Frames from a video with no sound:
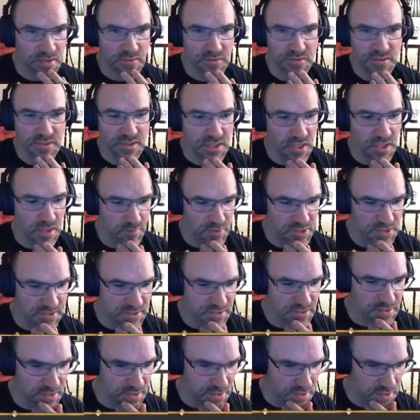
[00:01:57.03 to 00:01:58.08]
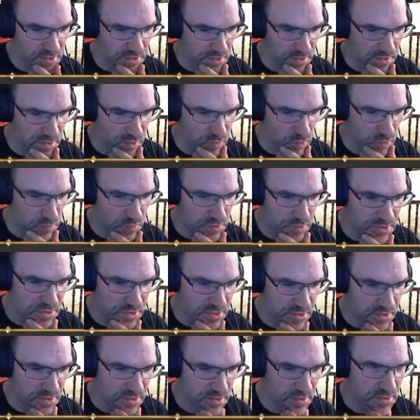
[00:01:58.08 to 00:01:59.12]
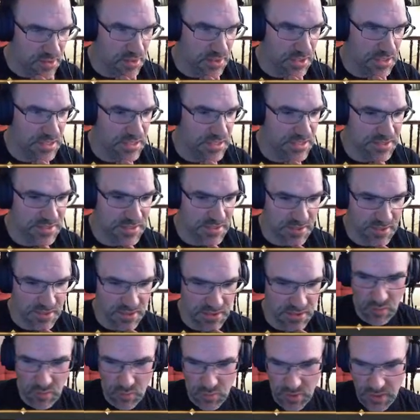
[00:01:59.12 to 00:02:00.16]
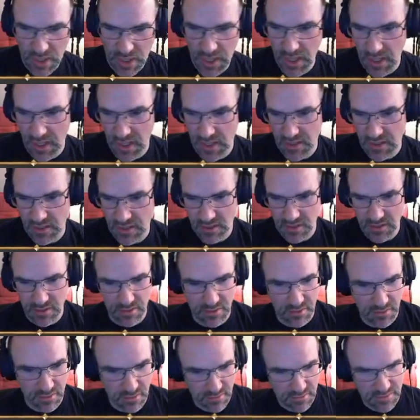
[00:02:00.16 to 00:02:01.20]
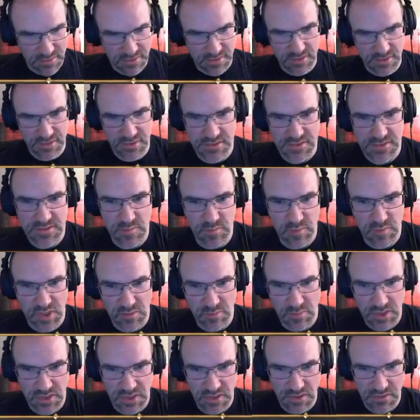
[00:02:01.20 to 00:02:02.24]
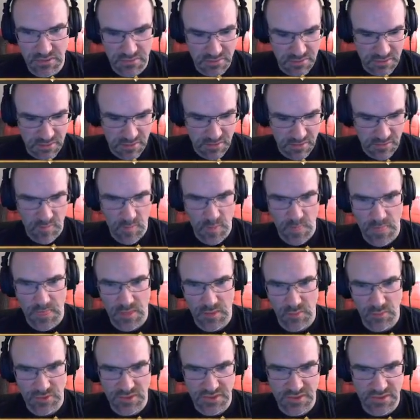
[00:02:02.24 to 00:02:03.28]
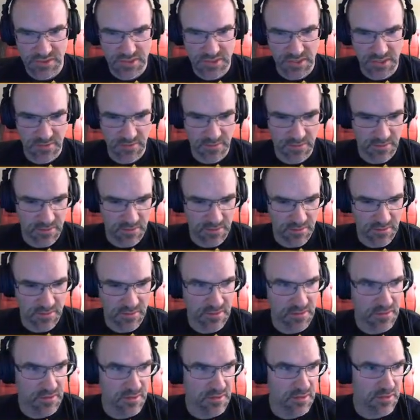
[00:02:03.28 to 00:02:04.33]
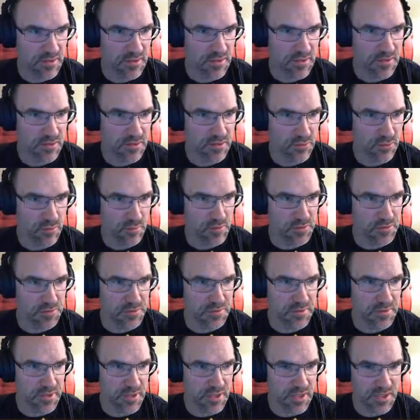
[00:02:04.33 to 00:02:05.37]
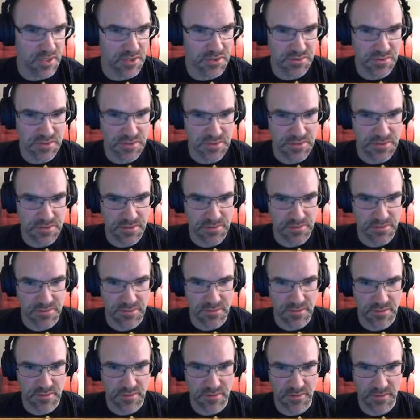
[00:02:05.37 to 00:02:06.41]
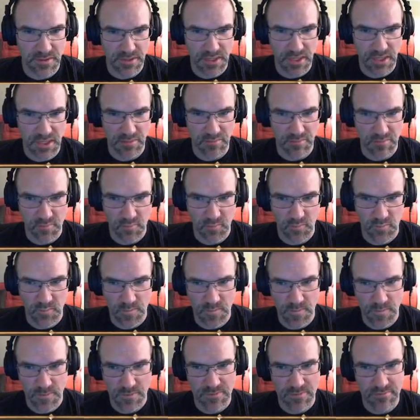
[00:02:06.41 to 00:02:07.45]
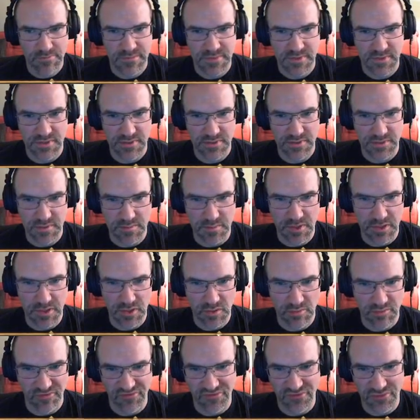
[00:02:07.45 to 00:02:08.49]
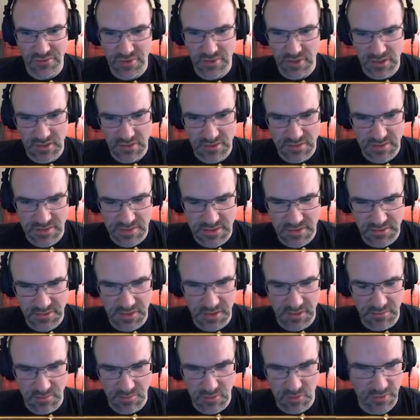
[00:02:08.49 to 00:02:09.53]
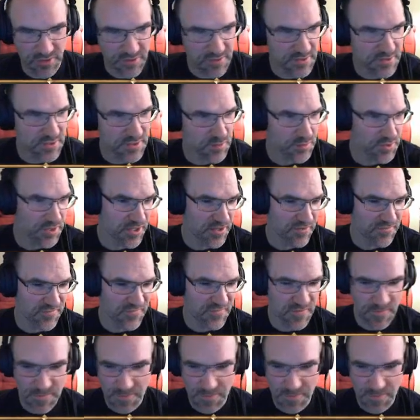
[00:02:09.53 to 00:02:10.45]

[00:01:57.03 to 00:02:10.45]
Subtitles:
so yeah, basically what we did is we had in our, so this is the main menu, which is like the normal entry for the game. So here's our menu. Before you can start game quit, that's all we have.